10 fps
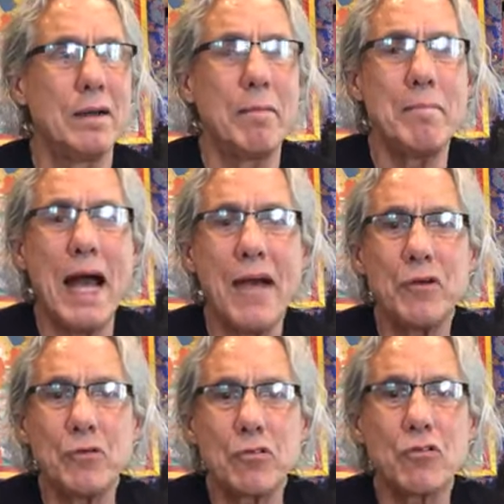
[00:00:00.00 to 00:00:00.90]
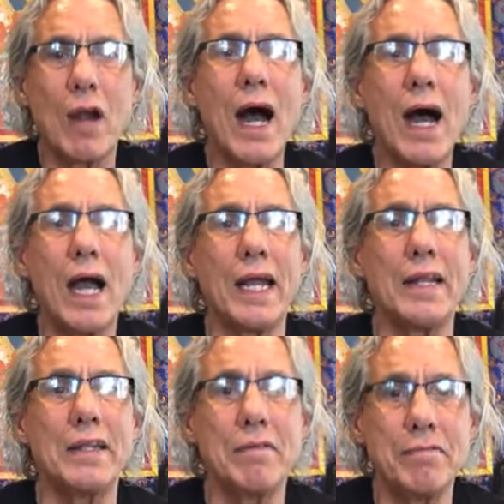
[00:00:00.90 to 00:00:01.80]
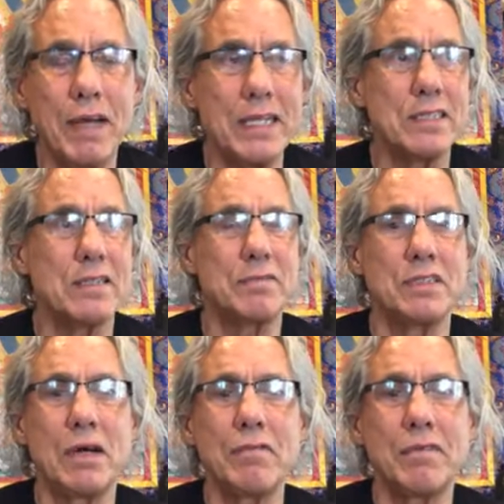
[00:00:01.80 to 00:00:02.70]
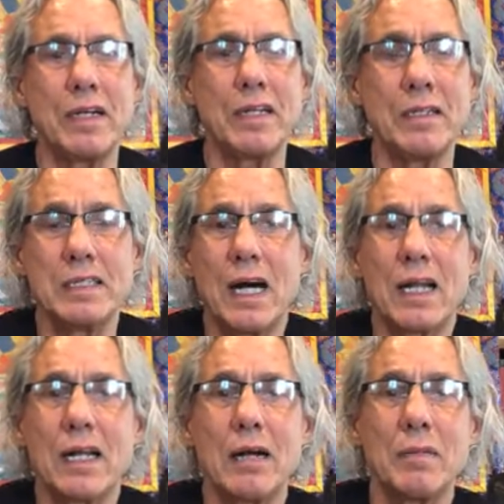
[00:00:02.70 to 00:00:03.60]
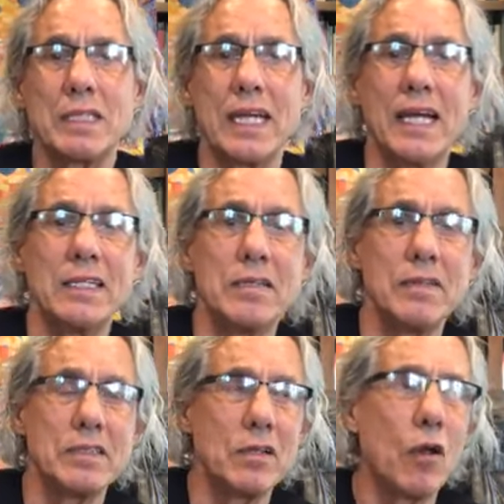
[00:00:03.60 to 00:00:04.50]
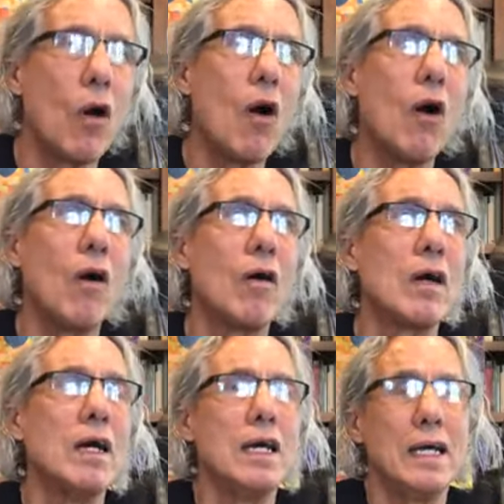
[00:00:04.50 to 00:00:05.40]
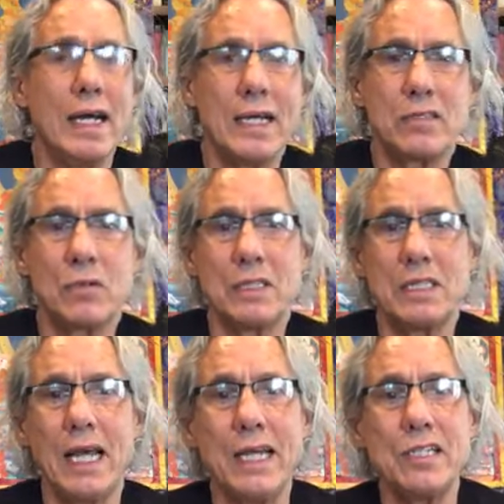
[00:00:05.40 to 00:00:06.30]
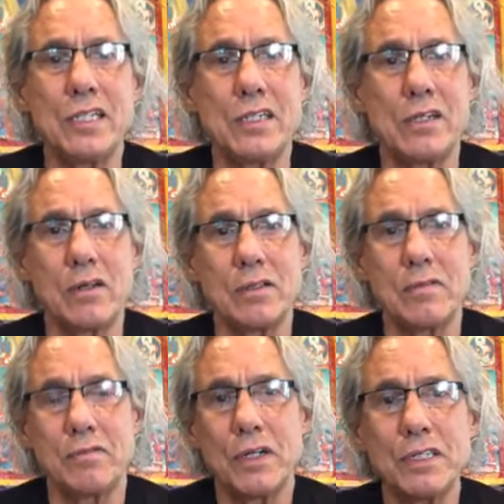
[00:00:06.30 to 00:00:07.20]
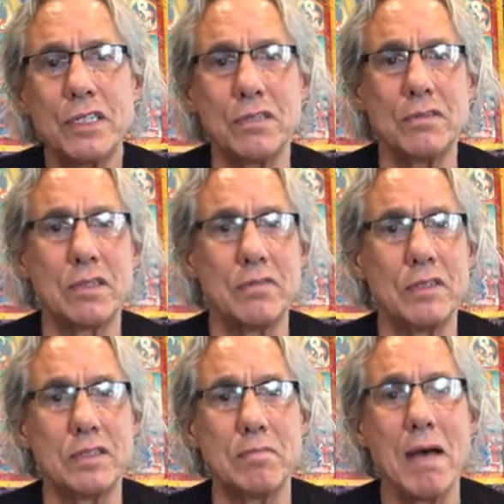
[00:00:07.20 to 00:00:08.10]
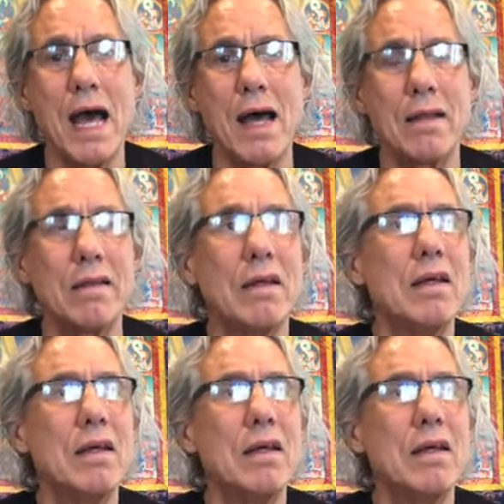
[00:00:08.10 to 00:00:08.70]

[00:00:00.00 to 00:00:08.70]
a man who cried in the face of suffering. And the Dalai Lama, at the end of his long exhortation on the virtues of this man,